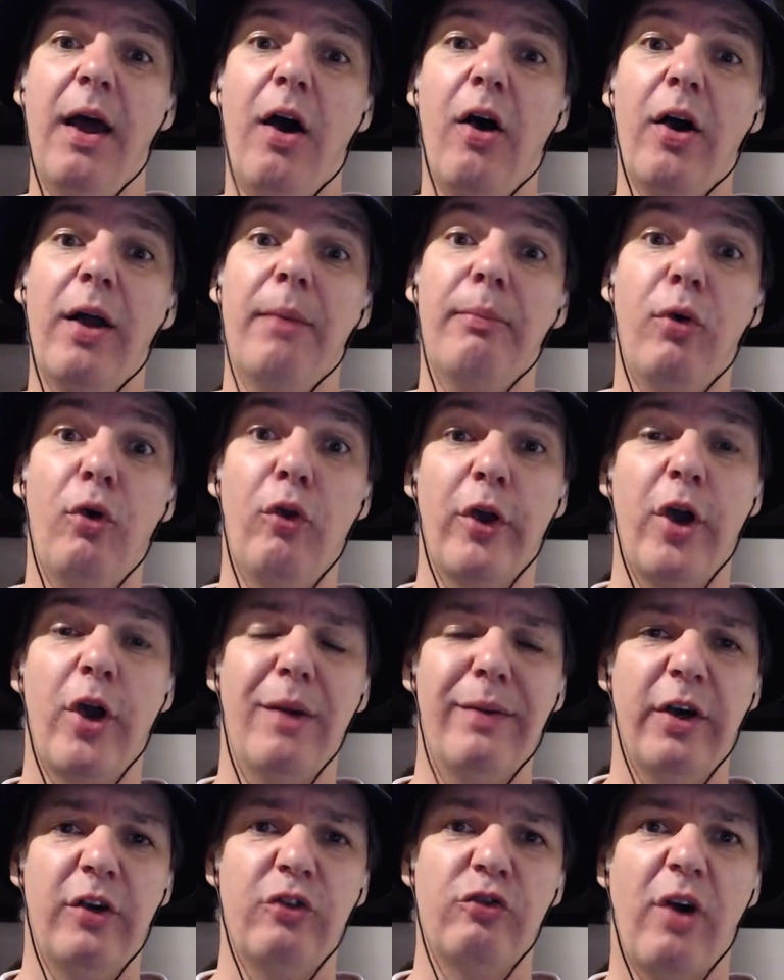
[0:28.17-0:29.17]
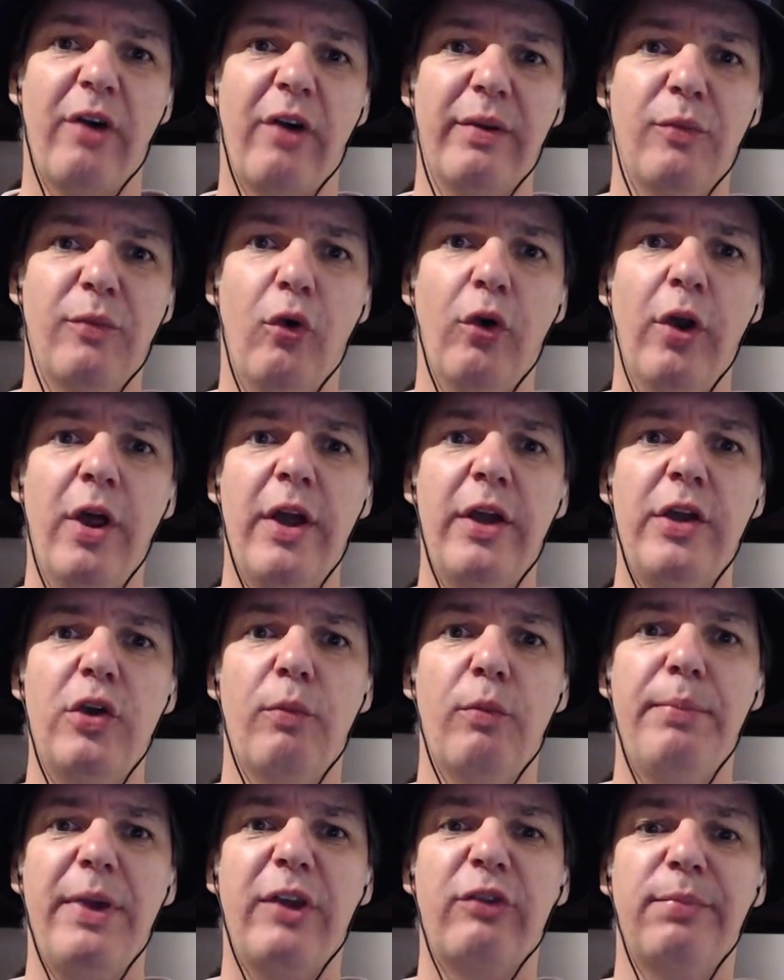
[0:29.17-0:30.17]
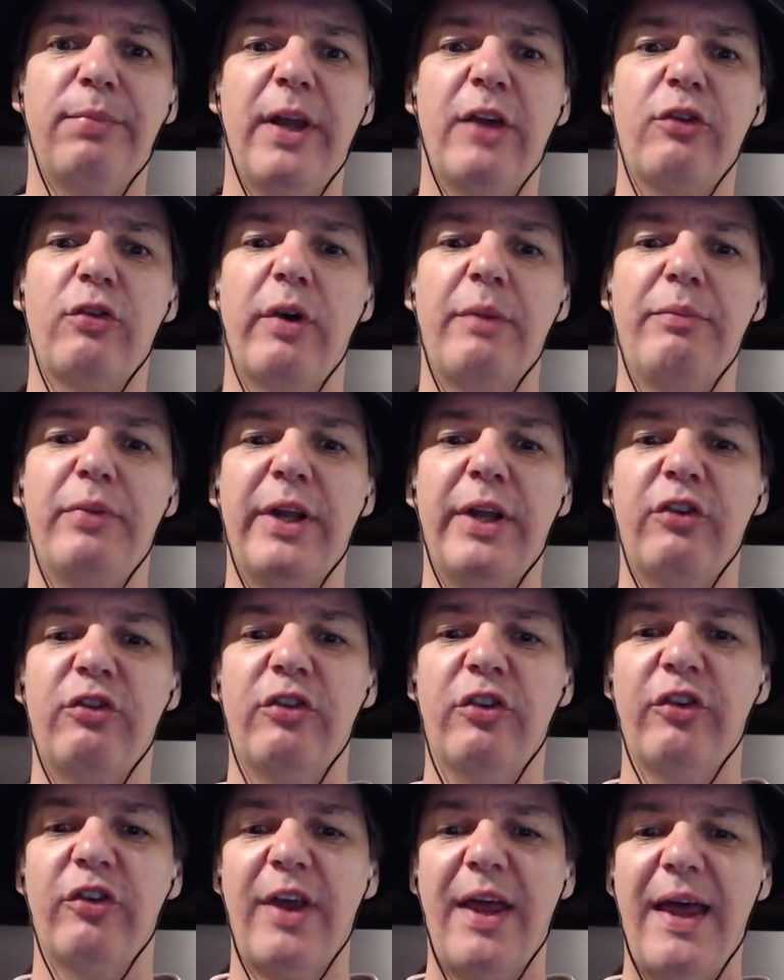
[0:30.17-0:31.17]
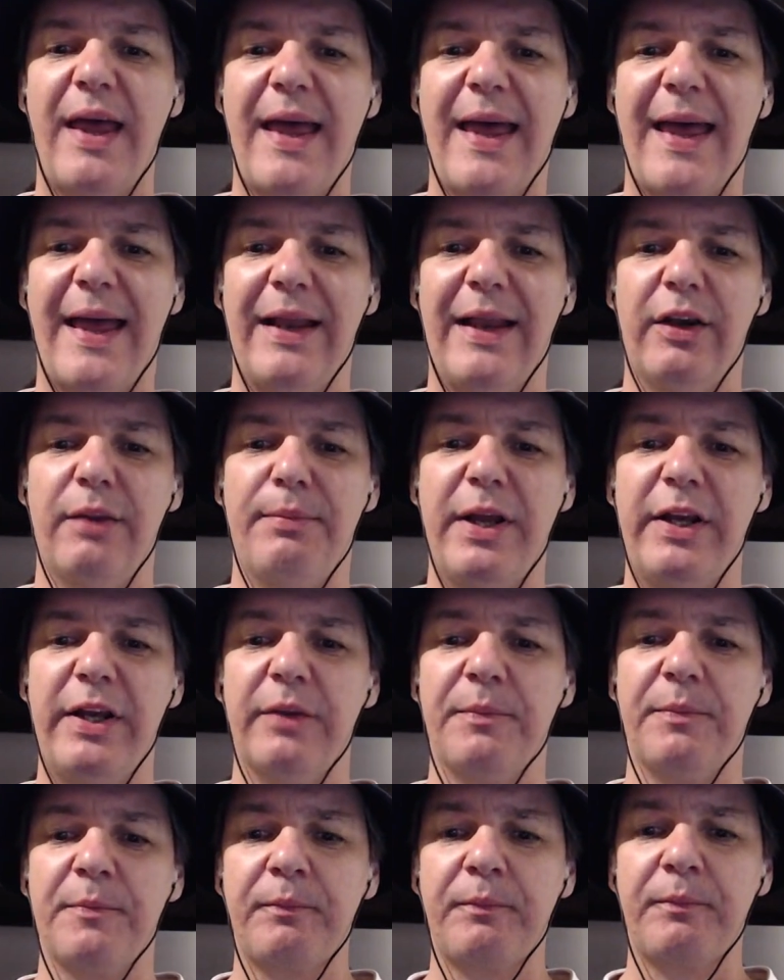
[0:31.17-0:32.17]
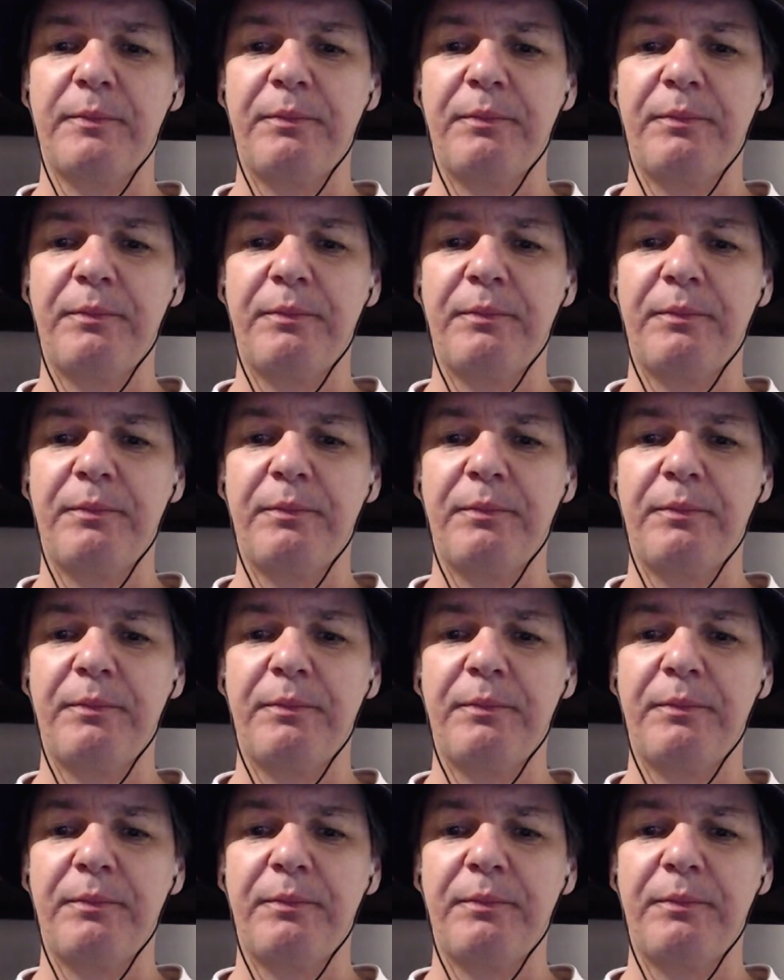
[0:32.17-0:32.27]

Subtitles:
Hi, I'm Paul, the guy behind DrivingMaul, your best place for predictions and opinion.